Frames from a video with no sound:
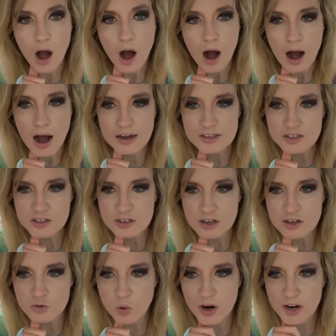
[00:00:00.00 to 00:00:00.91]
Austin
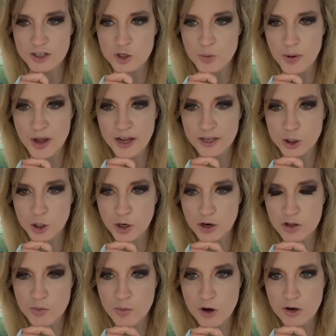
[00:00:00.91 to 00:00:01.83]
says, What expansion
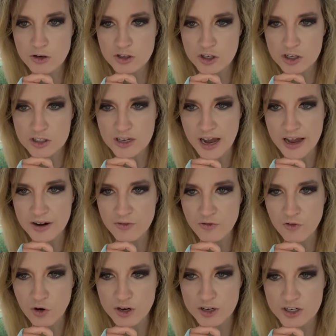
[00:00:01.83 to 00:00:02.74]
are you the most excited
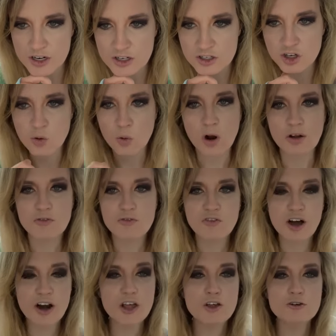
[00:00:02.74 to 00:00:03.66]
for at Disney World?
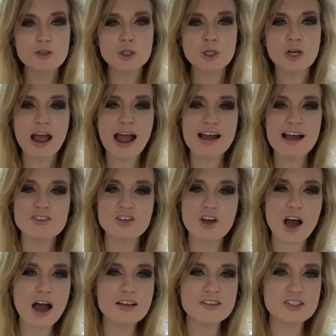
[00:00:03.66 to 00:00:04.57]
Funny you should ask,
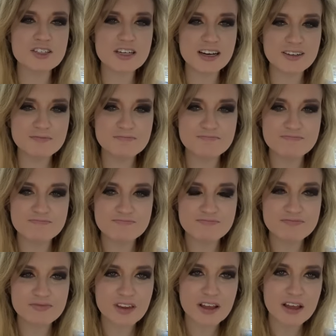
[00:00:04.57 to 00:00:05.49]
Austin,
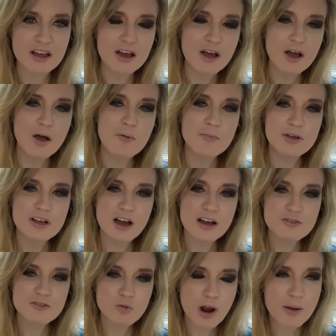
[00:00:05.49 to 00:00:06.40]

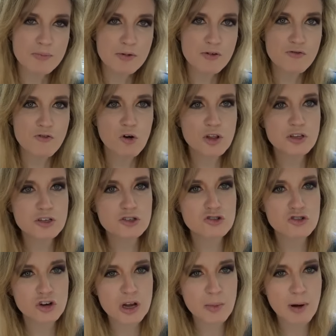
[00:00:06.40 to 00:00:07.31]
because right before this
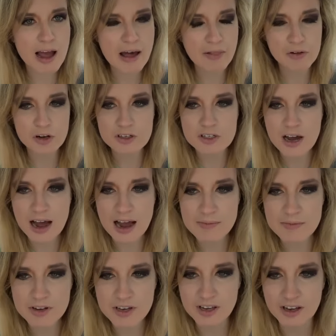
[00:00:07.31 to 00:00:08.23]
stream, I had a little
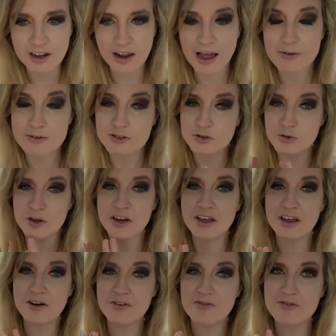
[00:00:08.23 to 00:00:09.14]
time to kill. I was doing
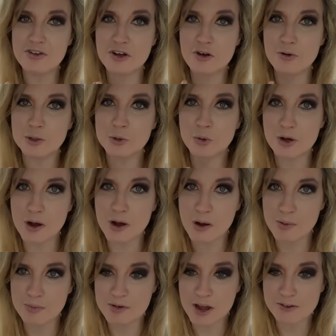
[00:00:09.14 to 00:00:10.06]
an interview, which will
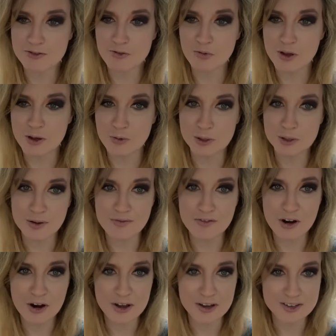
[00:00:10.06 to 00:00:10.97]
go up next week, which I'm
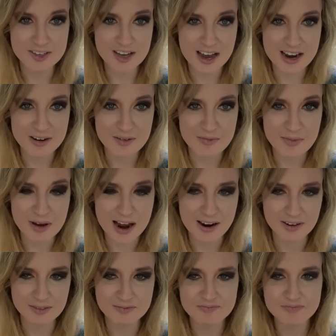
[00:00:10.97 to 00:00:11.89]
very excited
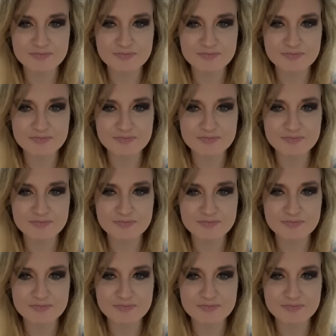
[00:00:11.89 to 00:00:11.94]
about.